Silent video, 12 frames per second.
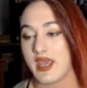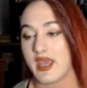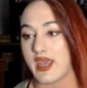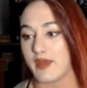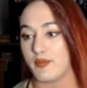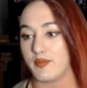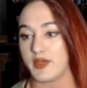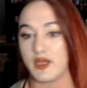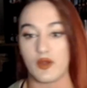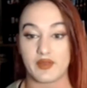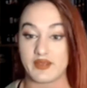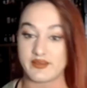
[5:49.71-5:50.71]

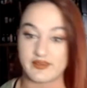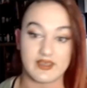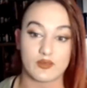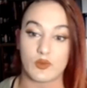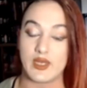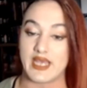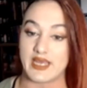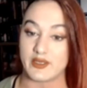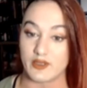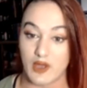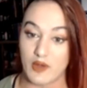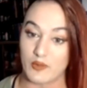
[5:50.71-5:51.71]
This weekend
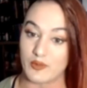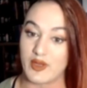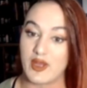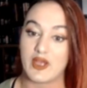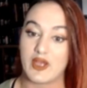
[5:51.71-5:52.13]
alone,